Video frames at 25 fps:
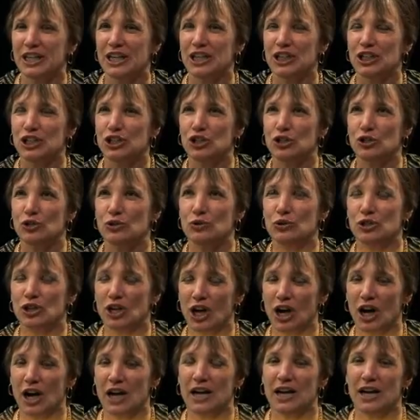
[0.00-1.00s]
you
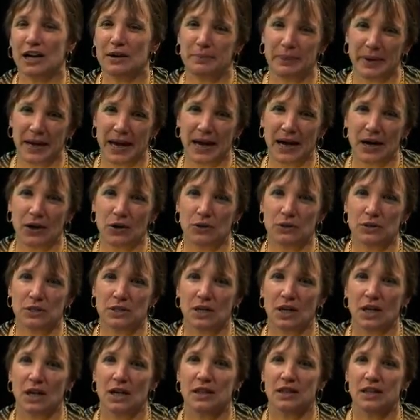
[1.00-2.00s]
talk about
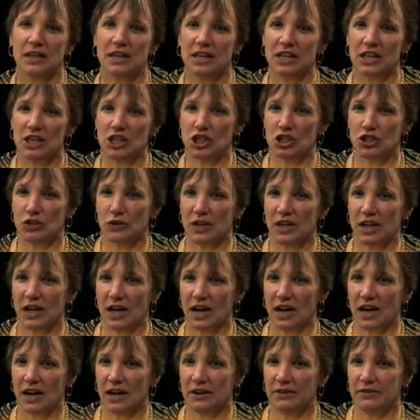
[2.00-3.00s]
the history
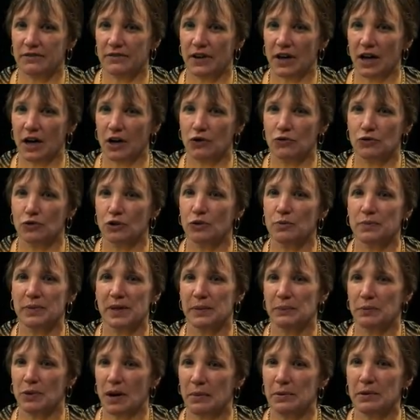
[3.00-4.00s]
of a group
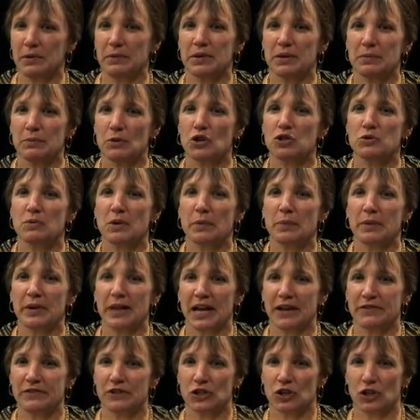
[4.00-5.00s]
that probably most people
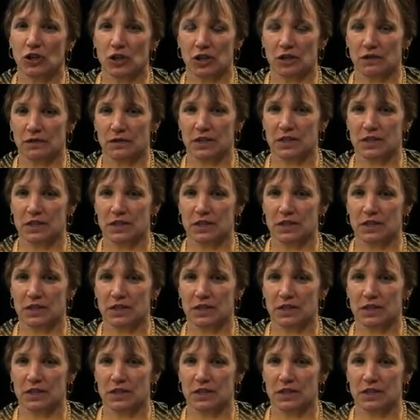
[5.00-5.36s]
haven't heard of,